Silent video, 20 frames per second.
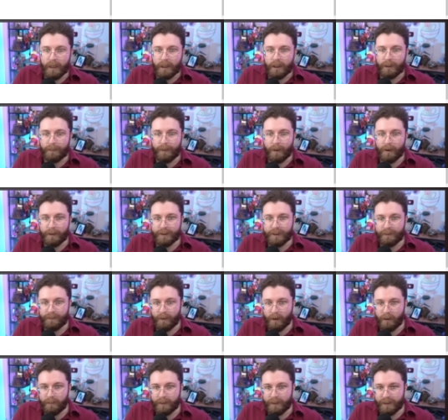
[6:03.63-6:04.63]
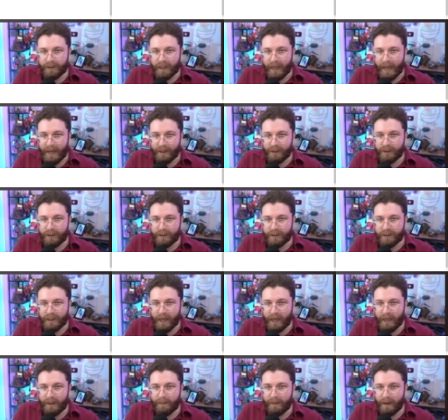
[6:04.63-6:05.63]
The Parks Department's actions
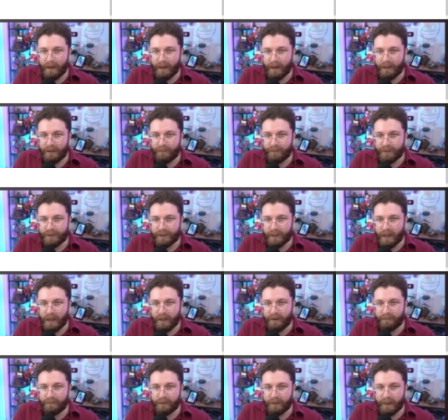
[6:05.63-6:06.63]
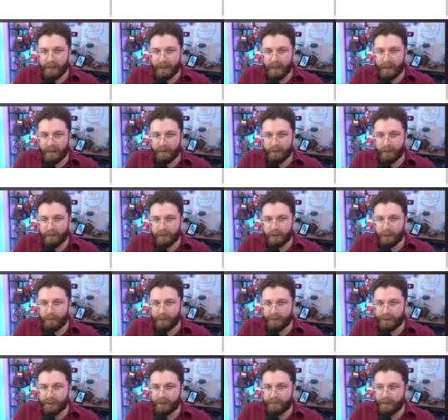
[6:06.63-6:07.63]
hide behind a facade of placating those who
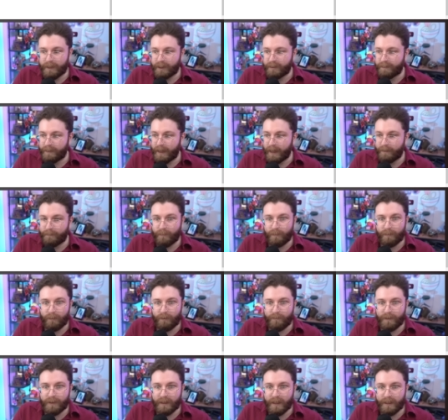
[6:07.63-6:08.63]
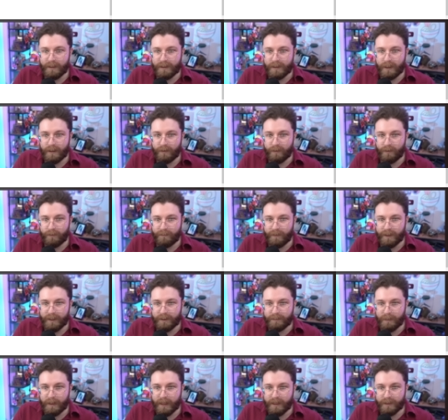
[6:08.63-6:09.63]
want the space back for movie nights and other
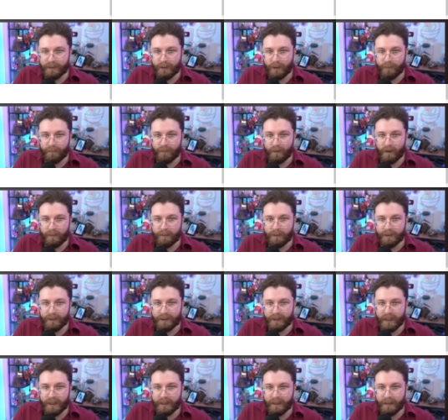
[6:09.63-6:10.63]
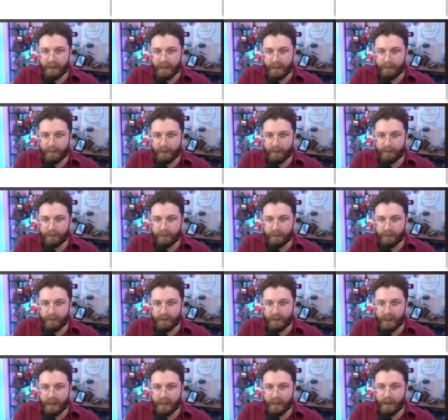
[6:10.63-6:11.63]
events, Black Star Farmers said in an email
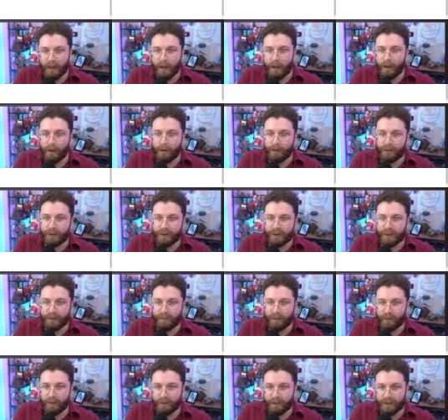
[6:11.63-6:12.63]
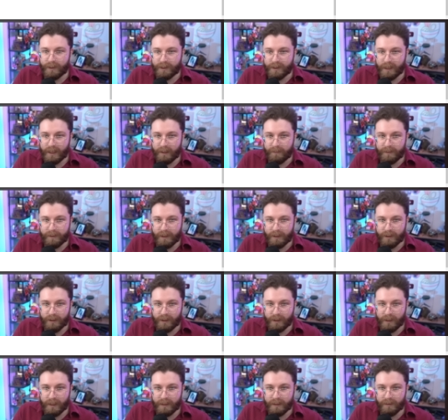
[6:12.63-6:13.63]
Tuesday, urging supporters to sign a
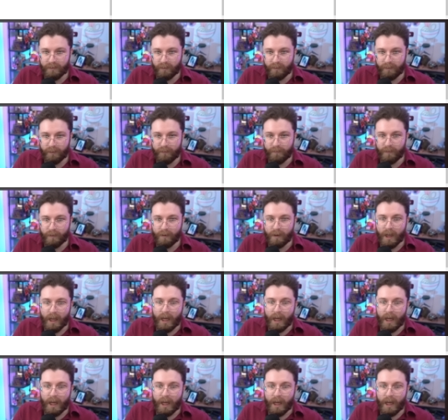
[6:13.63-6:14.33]
petition against the removal.